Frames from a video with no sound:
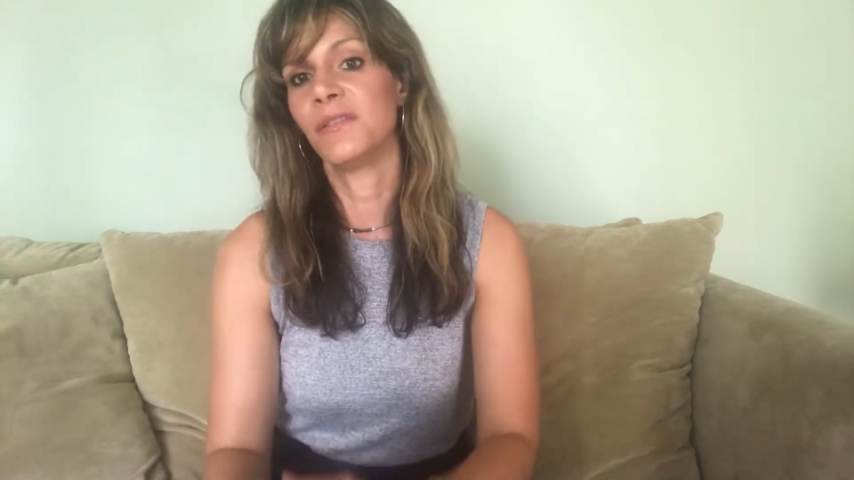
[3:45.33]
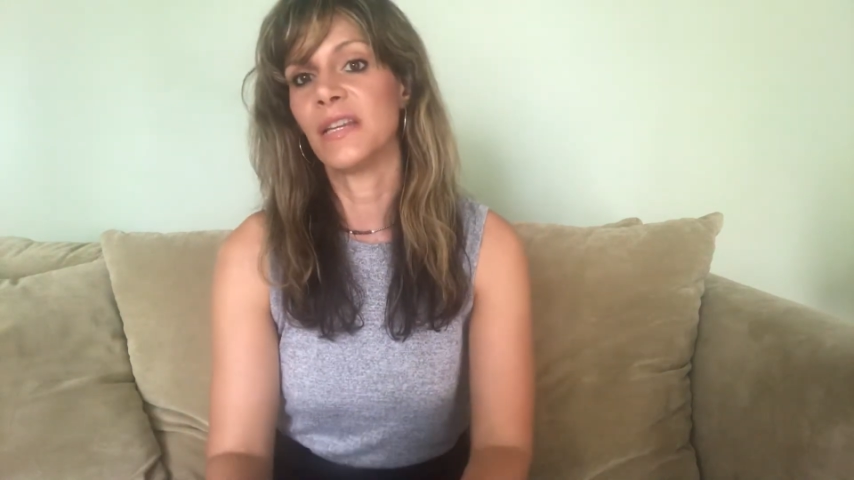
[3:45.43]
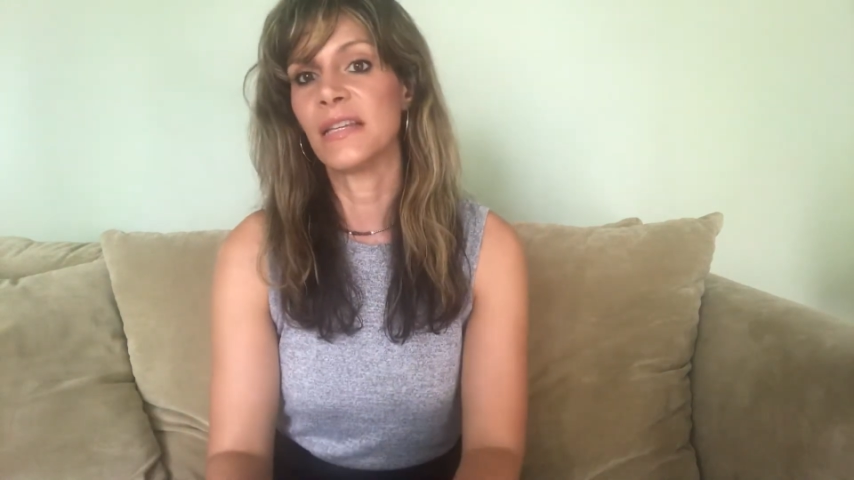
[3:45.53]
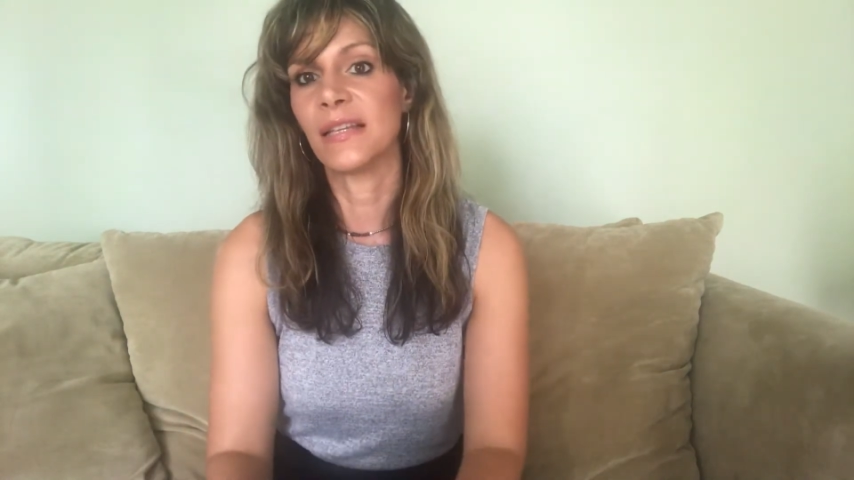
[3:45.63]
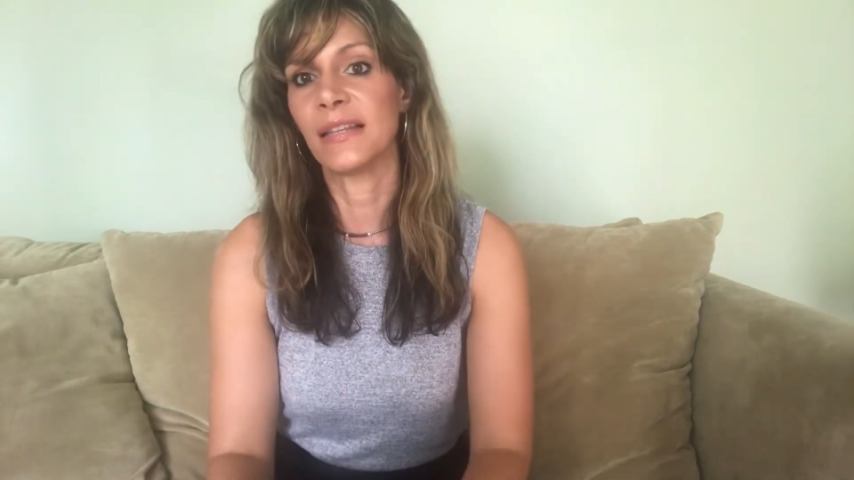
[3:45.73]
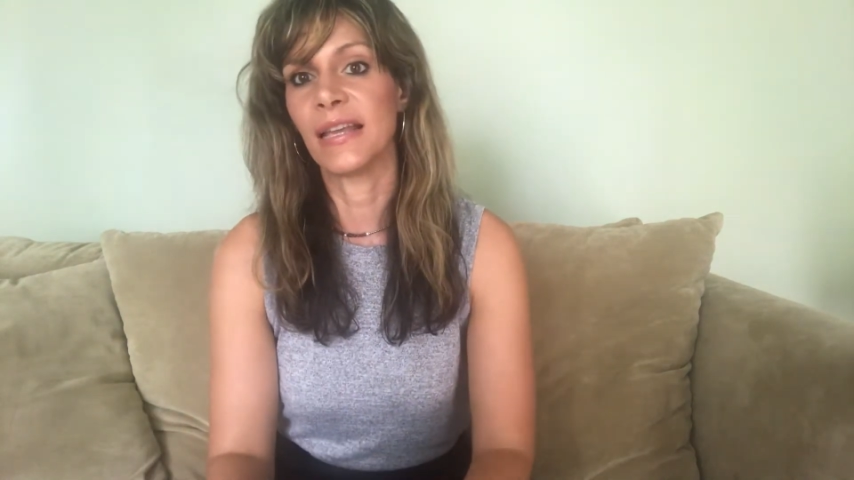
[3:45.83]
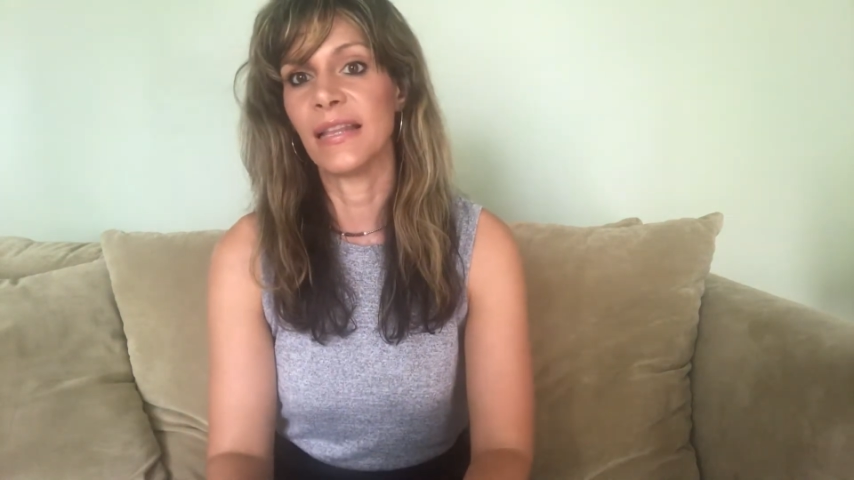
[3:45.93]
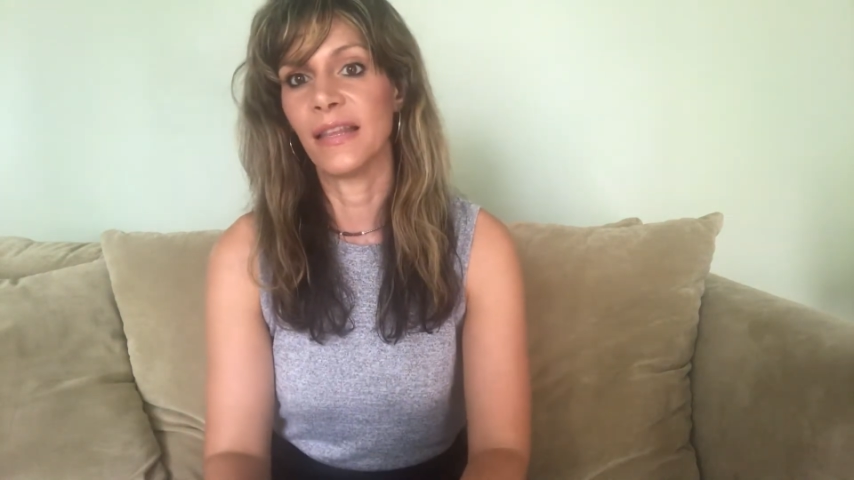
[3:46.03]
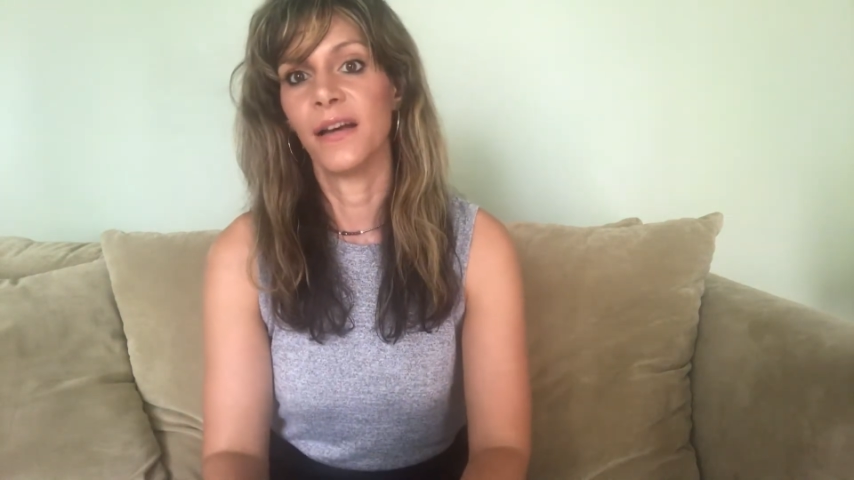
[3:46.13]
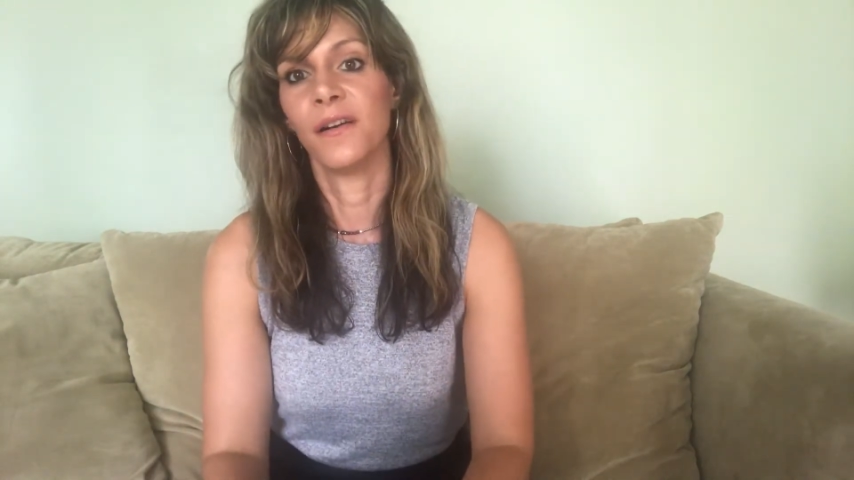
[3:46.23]
need to lay
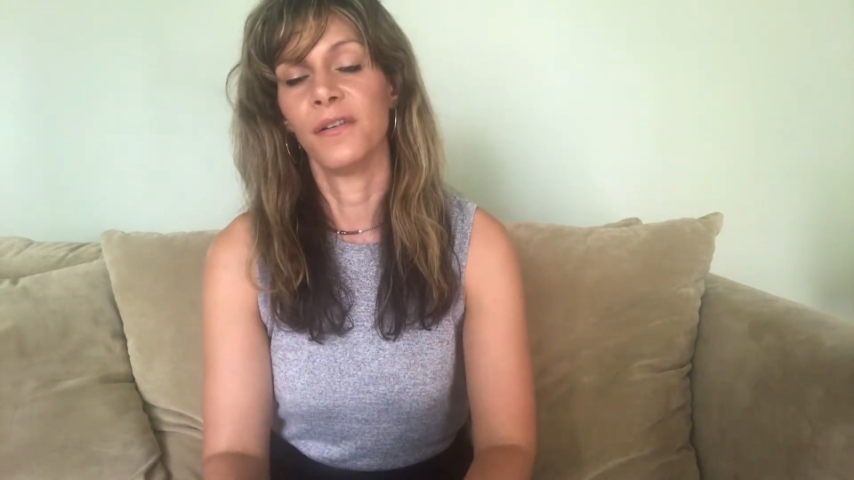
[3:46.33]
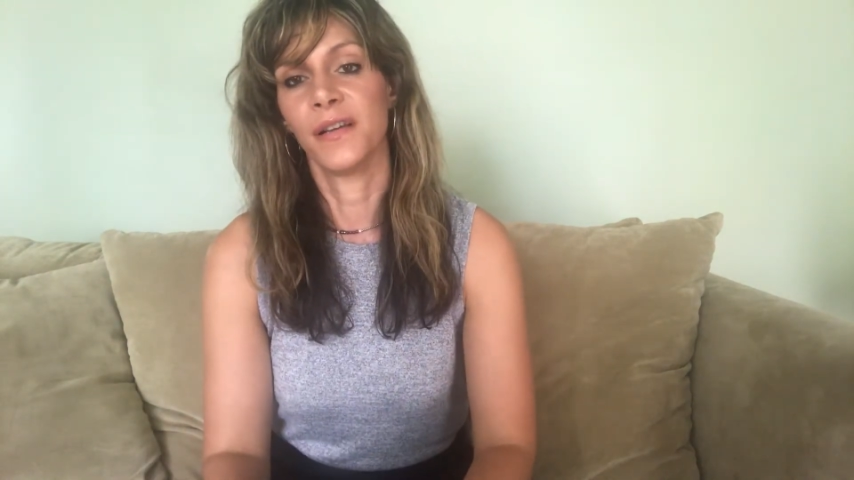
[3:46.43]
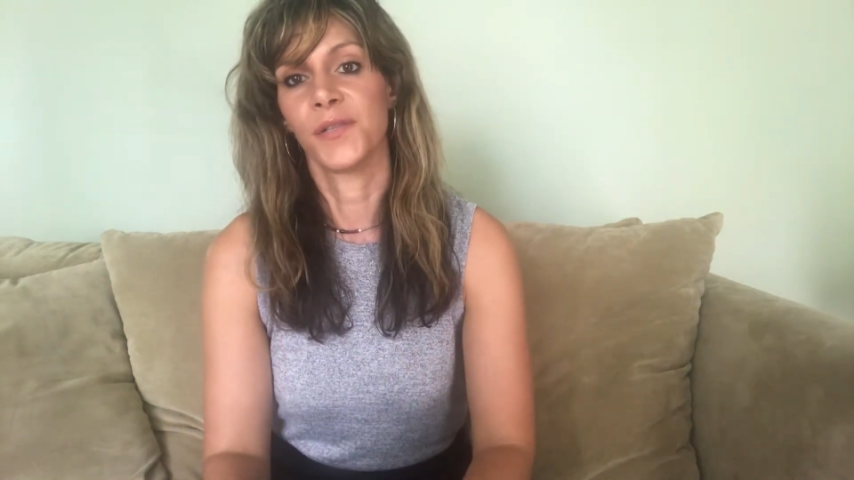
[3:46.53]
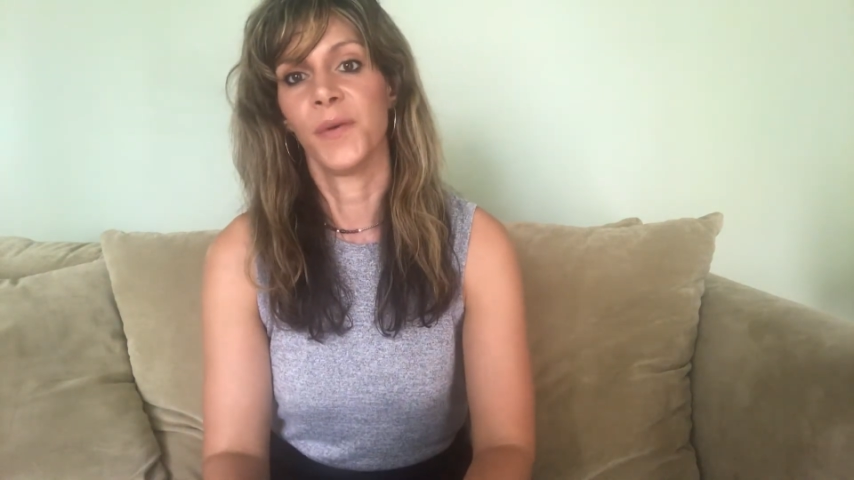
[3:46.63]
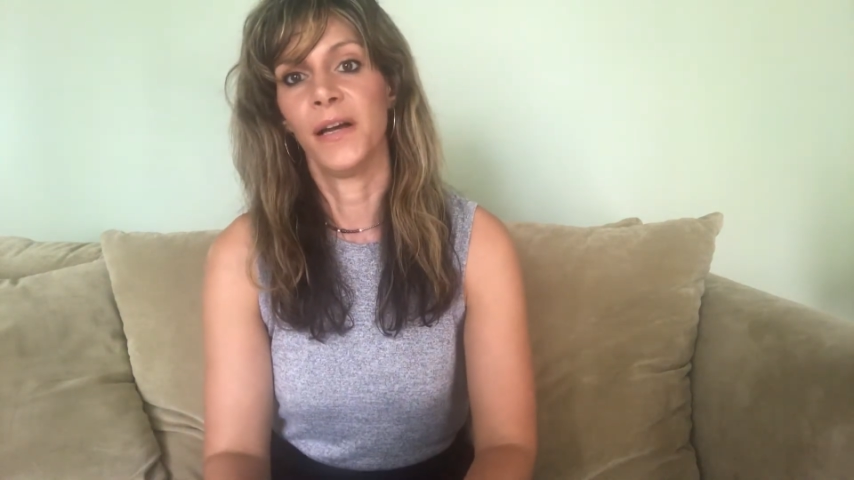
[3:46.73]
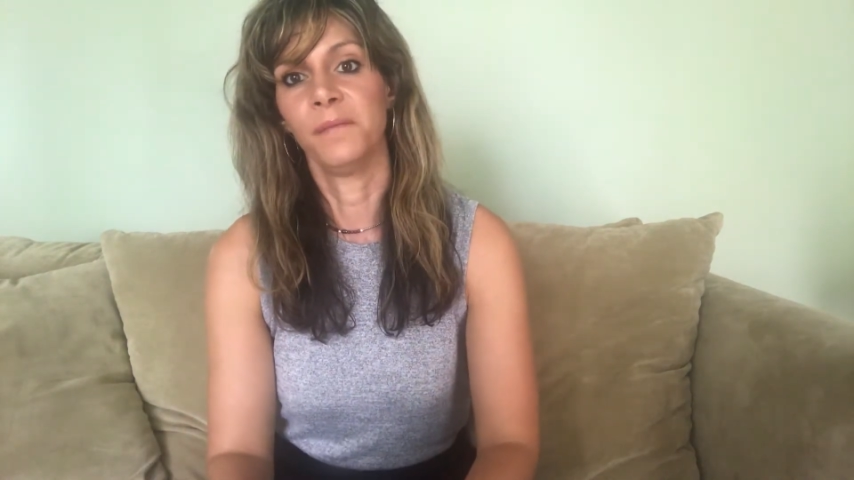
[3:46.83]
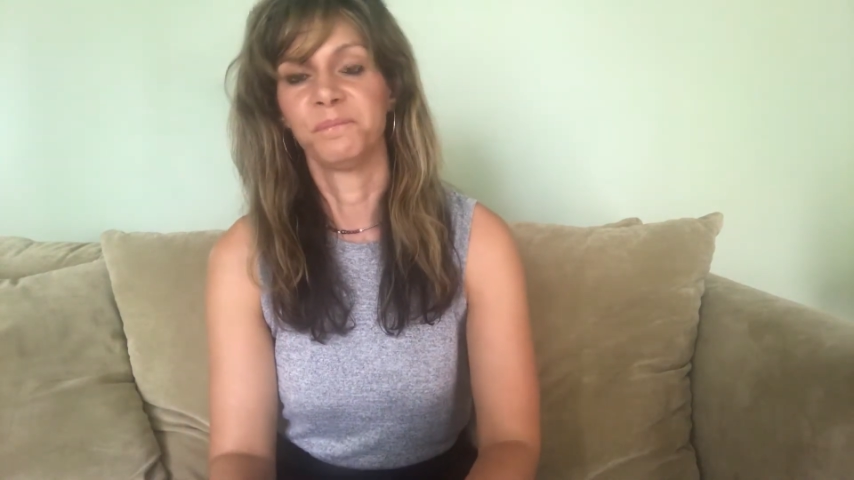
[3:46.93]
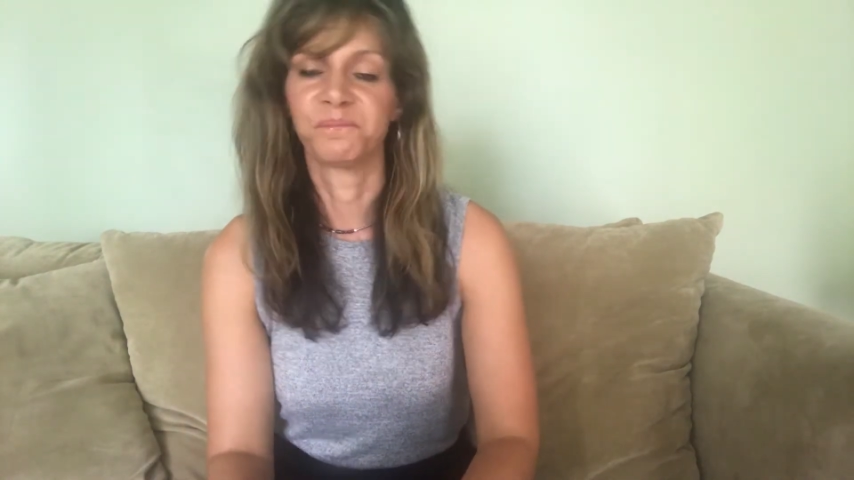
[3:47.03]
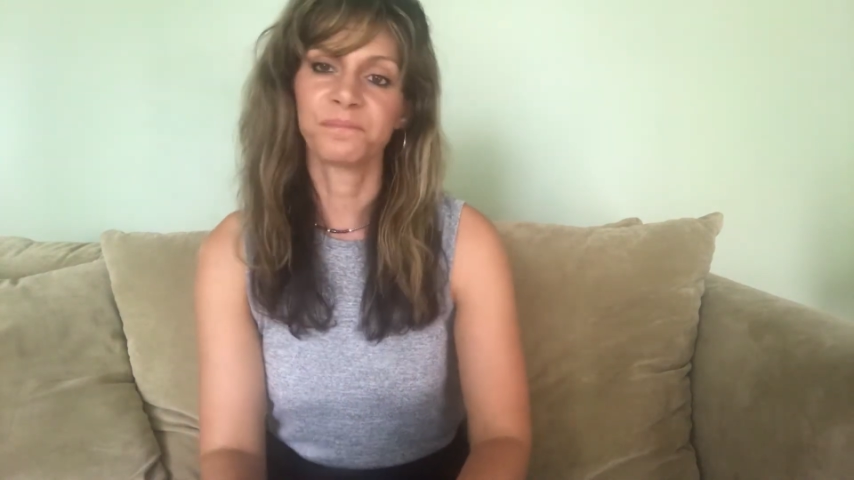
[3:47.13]
low as well.